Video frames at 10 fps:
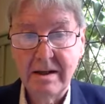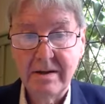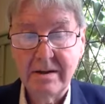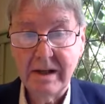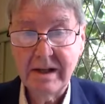
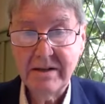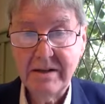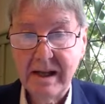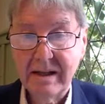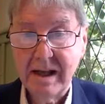So let's
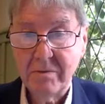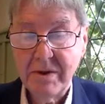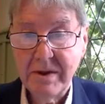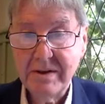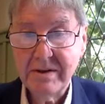take that
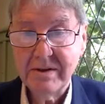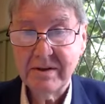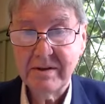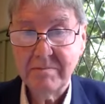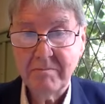with
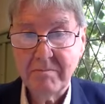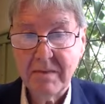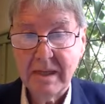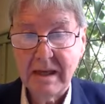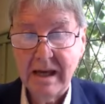us
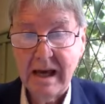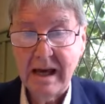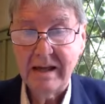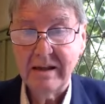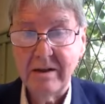
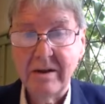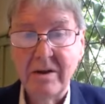and